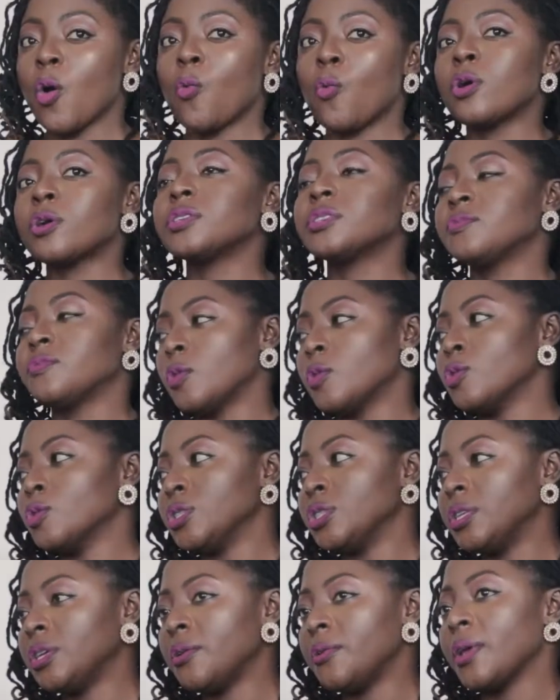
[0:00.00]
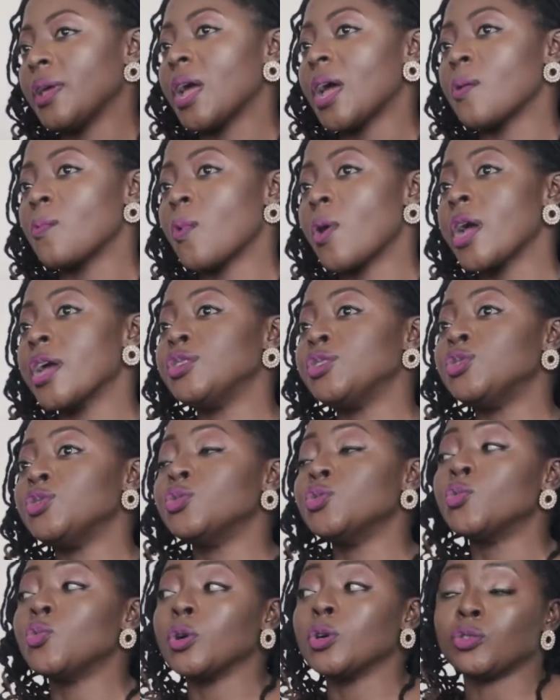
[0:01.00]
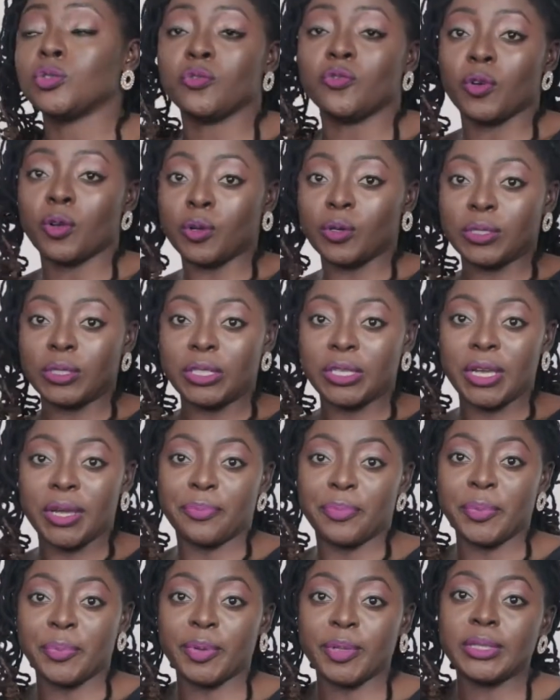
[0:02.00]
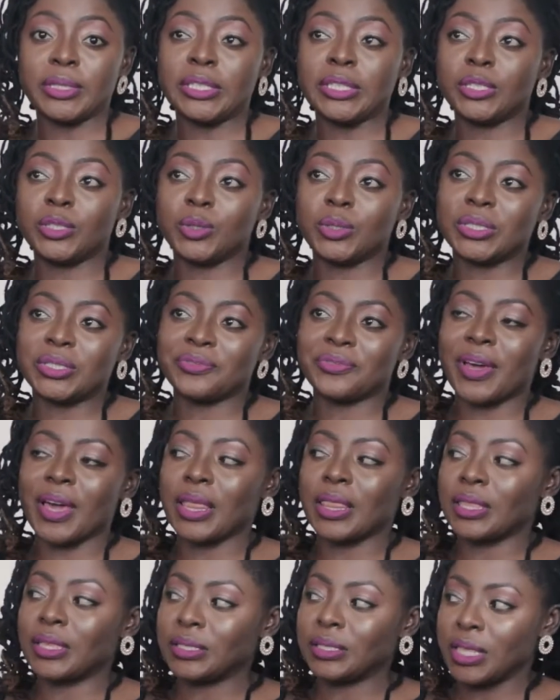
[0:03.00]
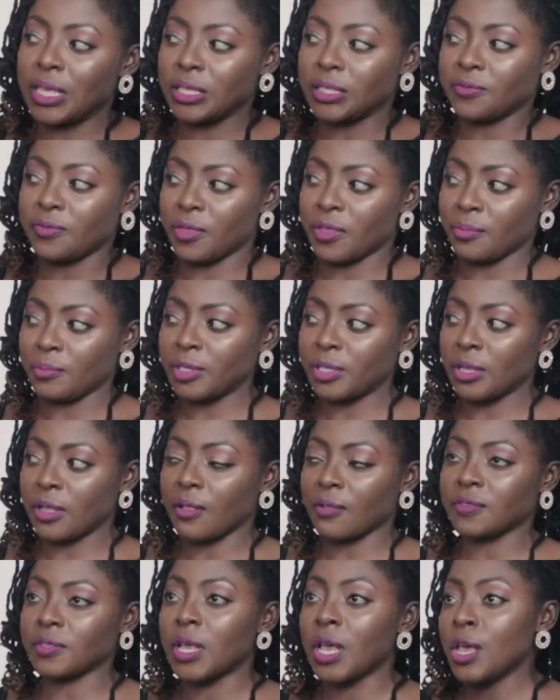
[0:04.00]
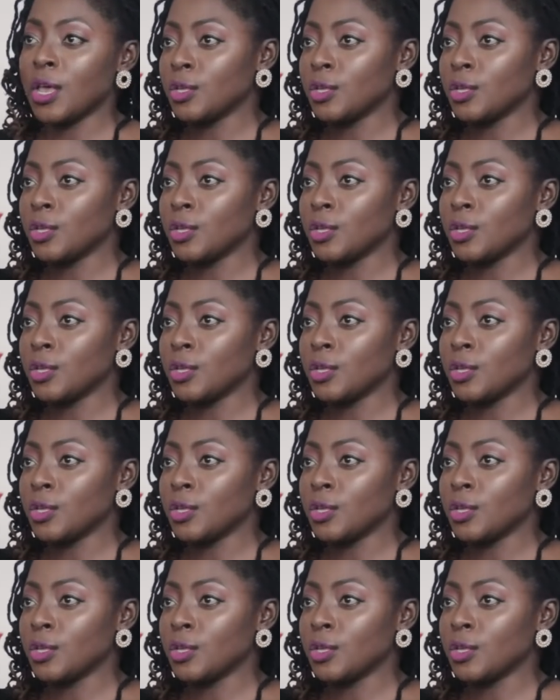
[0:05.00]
What is volunteering, and why do you want to volunteer? People need to define these things for themselves.